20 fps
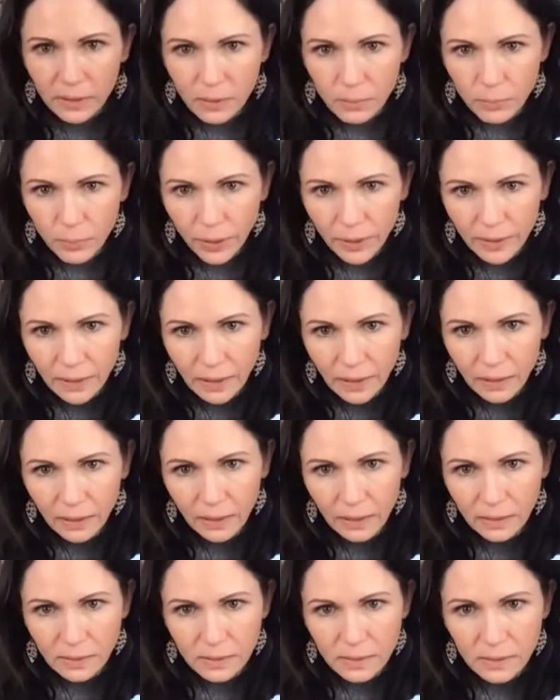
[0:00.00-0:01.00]
the bunny
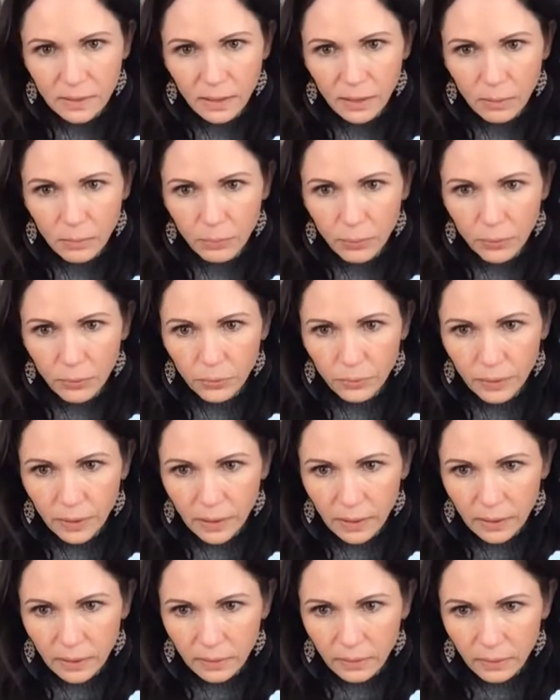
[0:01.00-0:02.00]
needs to get pulled
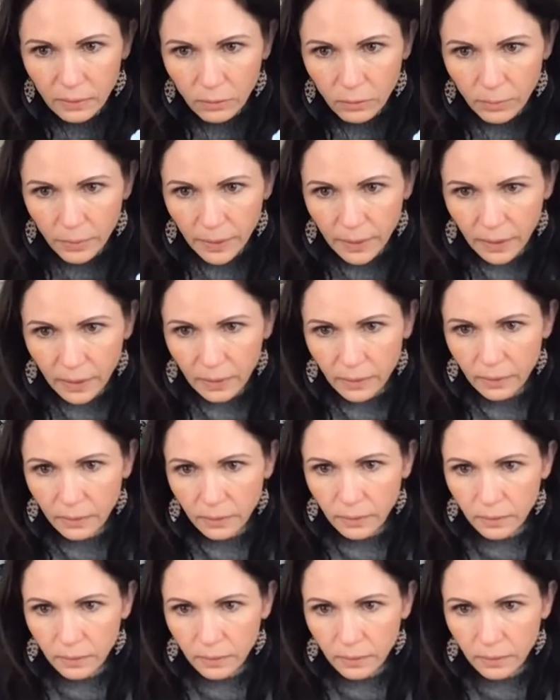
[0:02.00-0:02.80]
in a little bit.